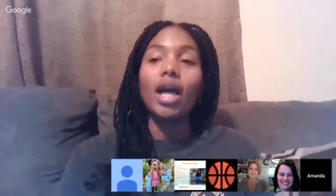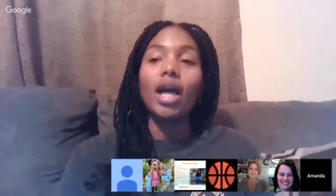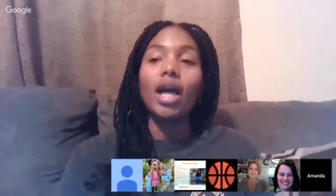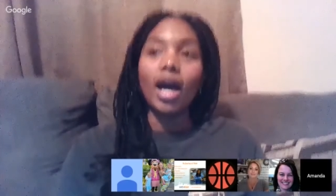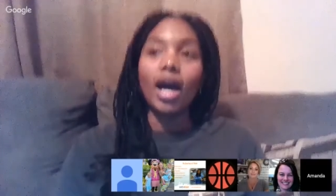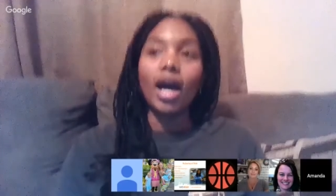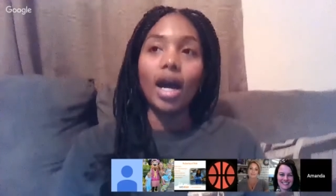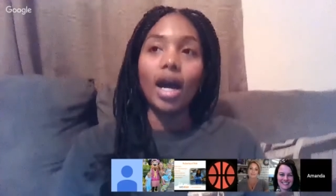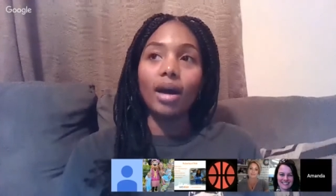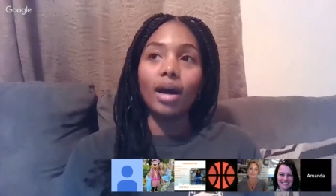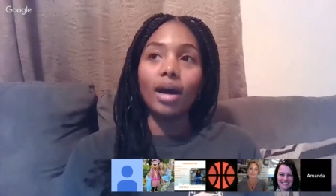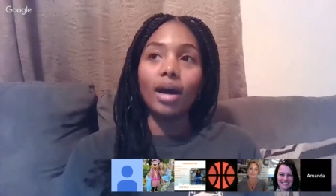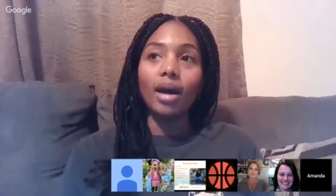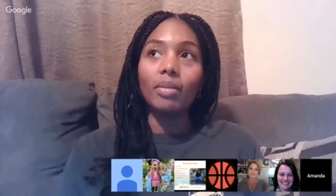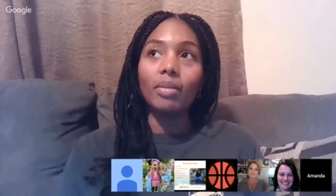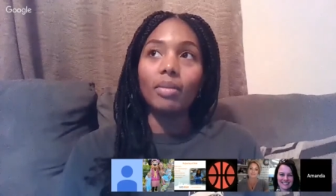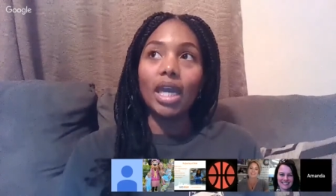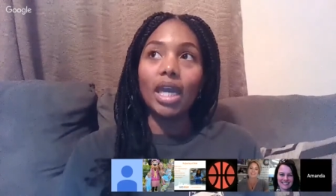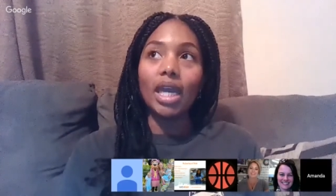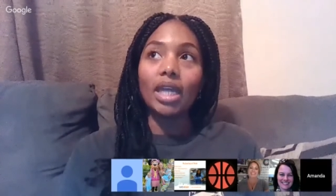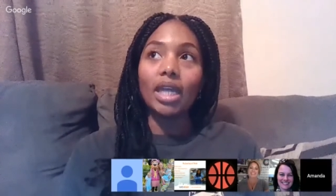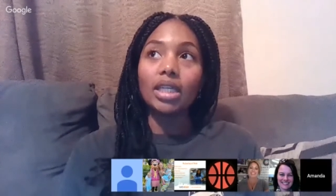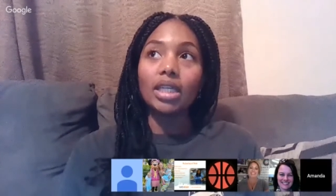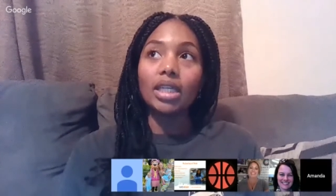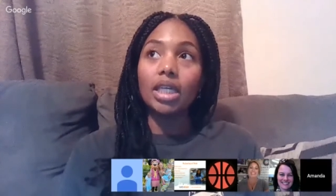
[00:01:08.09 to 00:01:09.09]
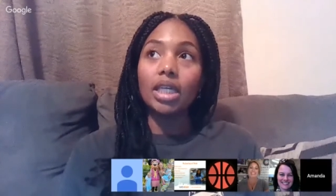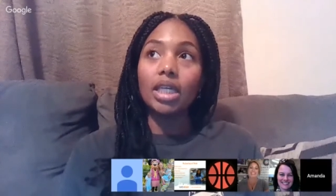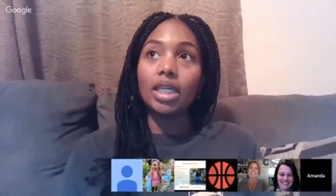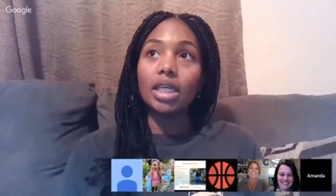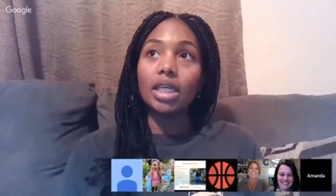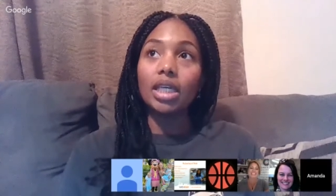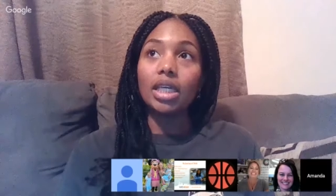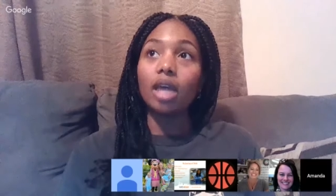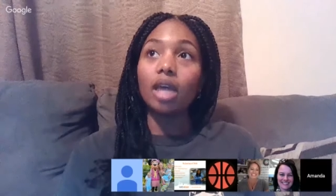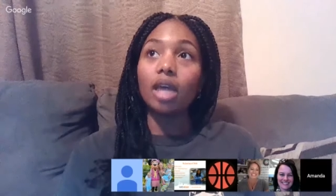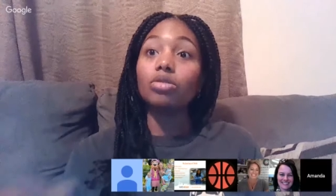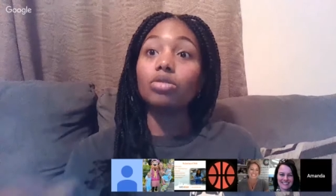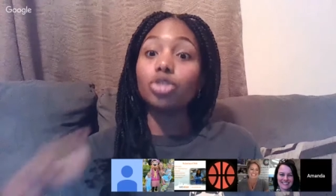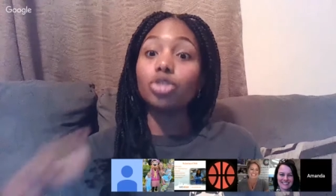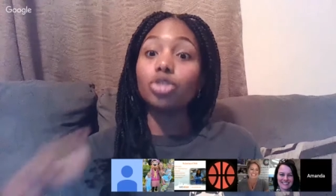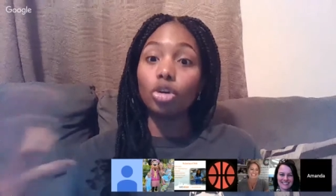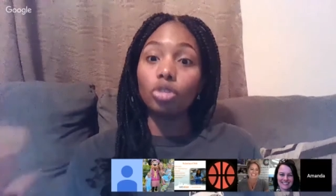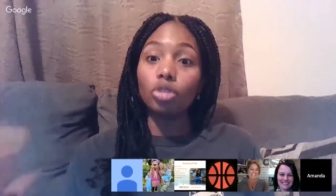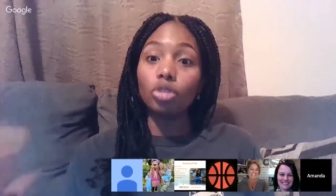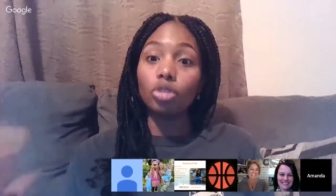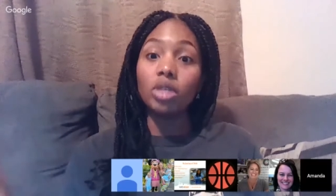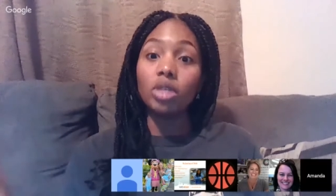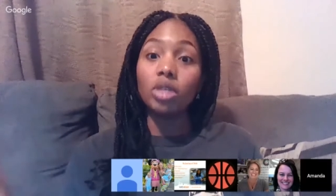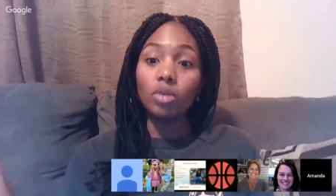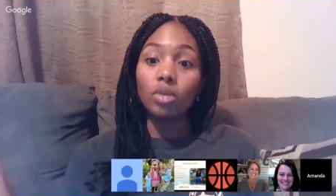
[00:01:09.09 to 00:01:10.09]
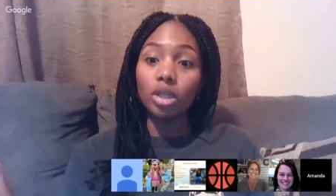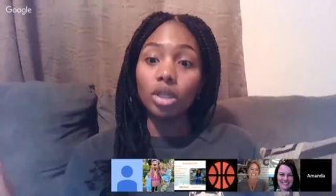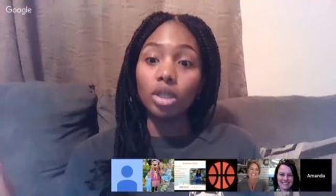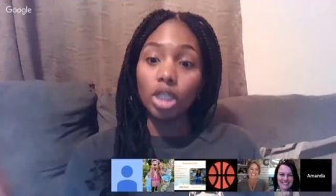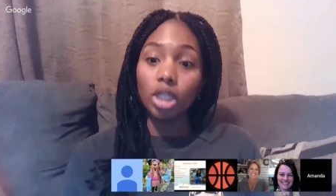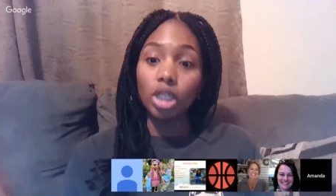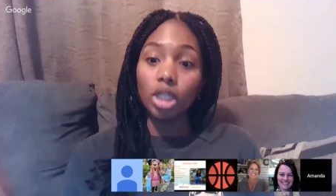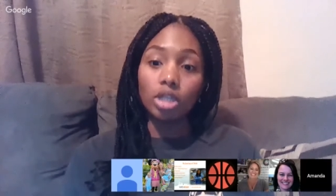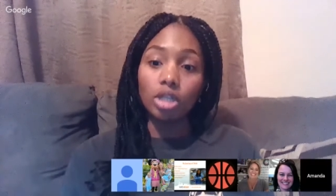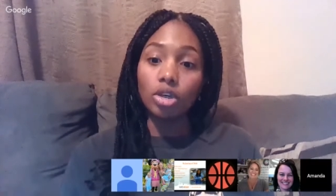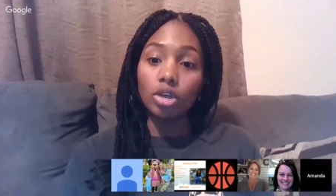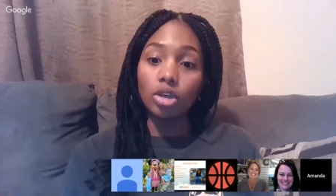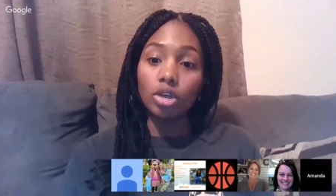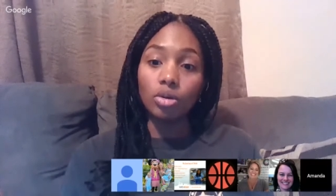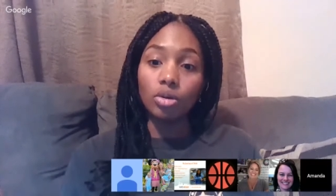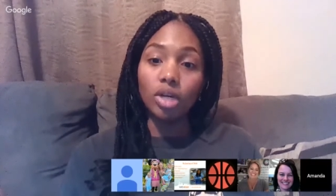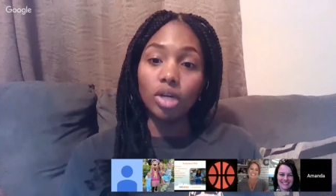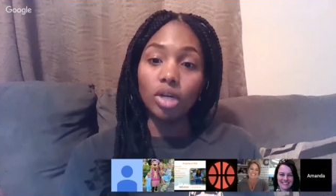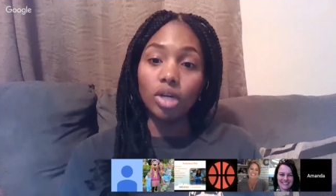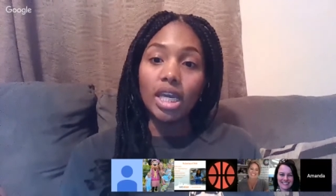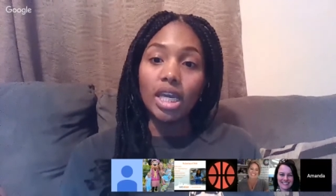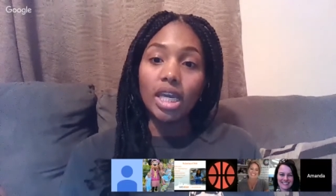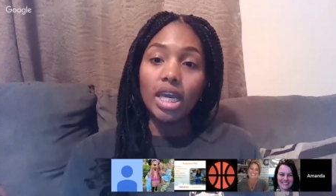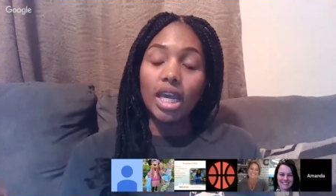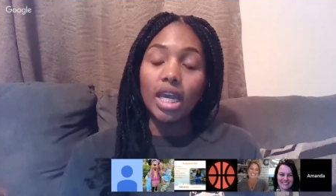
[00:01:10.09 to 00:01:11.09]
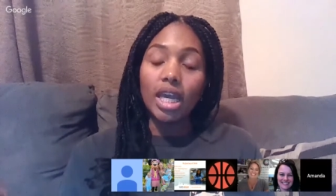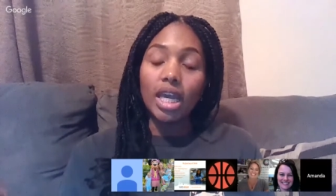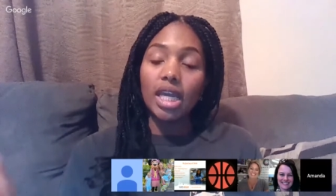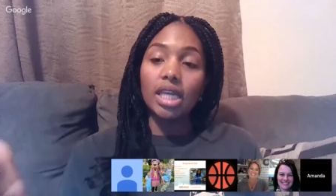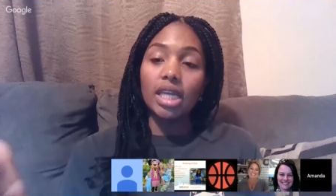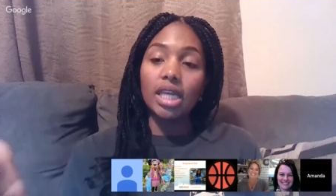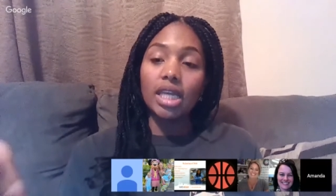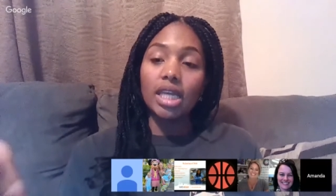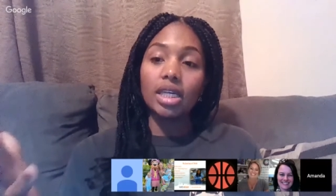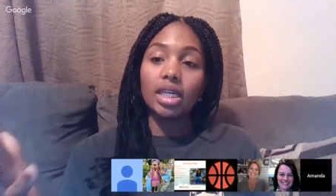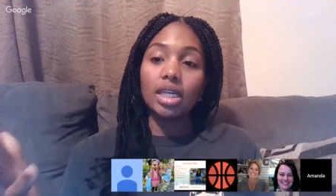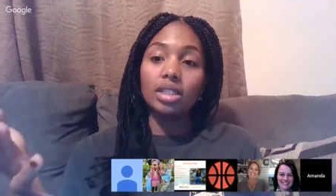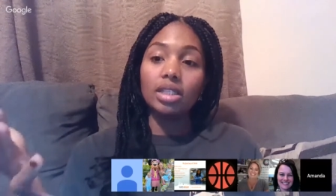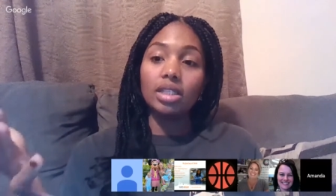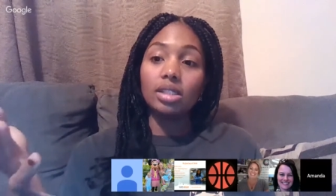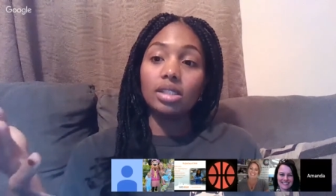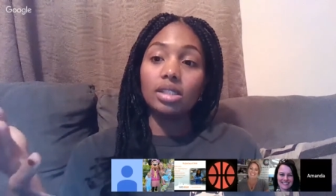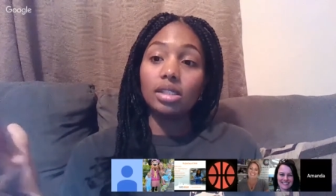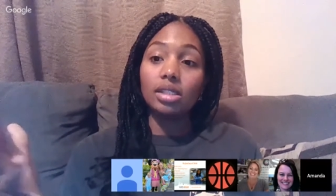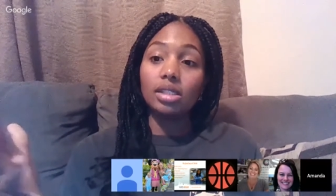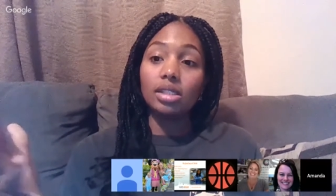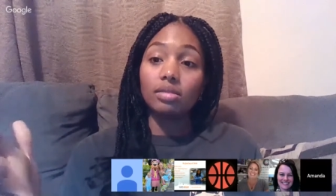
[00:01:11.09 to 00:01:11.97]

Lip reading: And he kind of showed me what he knew and